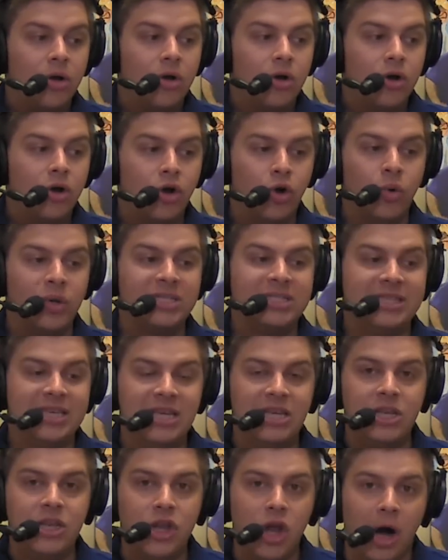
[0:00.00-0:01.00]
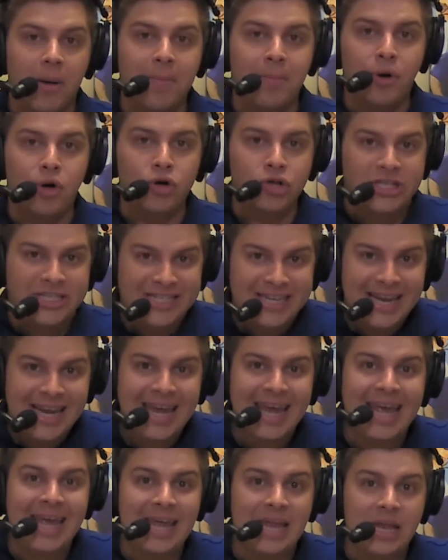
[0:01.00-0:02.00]
who is the number
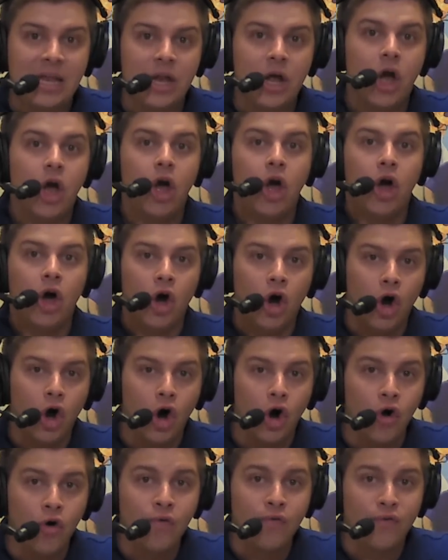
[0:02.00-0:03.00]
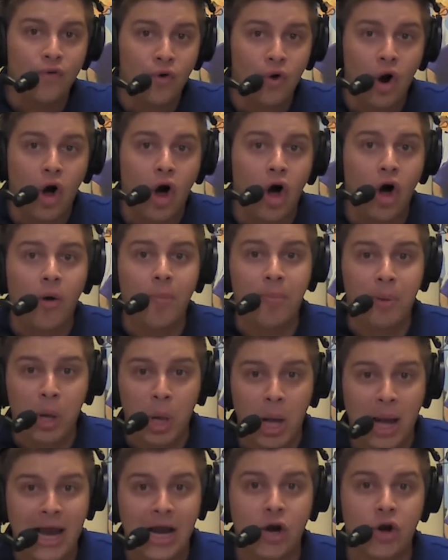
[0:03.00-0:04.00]
10 overall
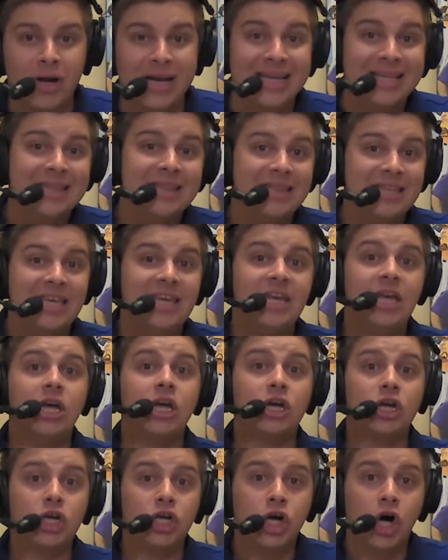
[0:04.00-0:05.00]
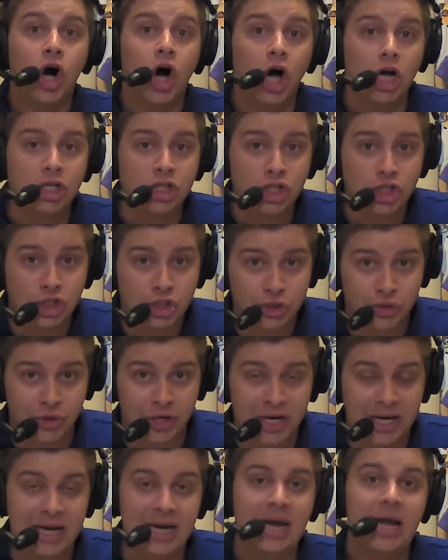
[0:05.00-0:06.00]
player in the
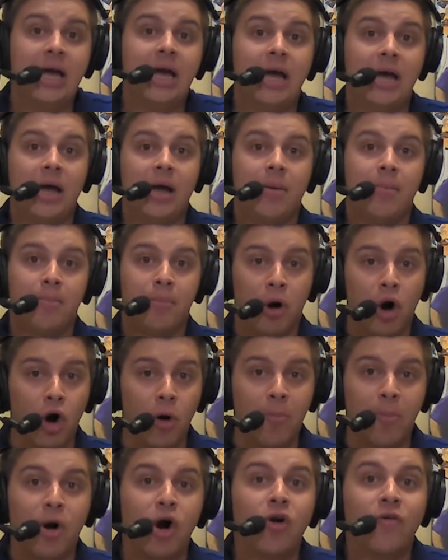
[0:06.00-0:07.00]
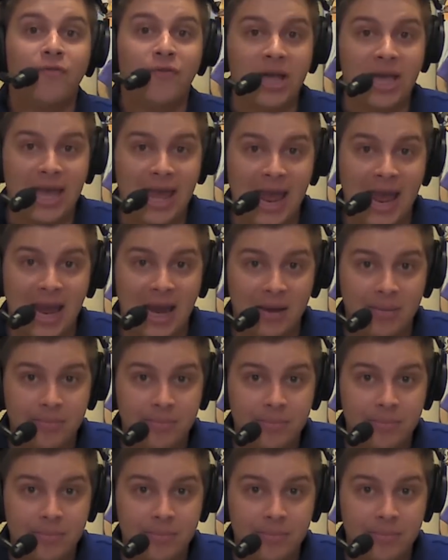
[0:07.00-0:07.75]
country per perfect game.